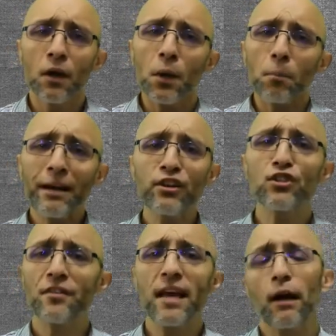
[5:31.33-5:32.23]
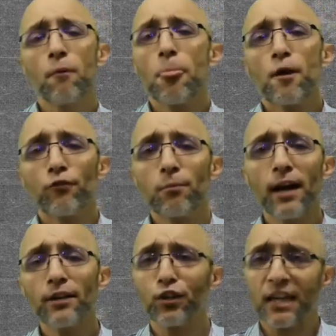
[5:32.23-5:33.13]
But here's the thing. From
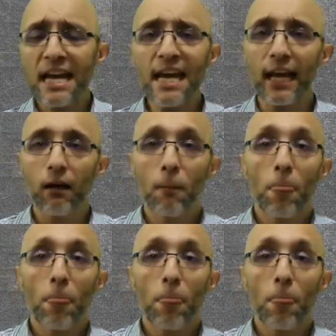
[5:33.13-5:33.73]
Dr. King,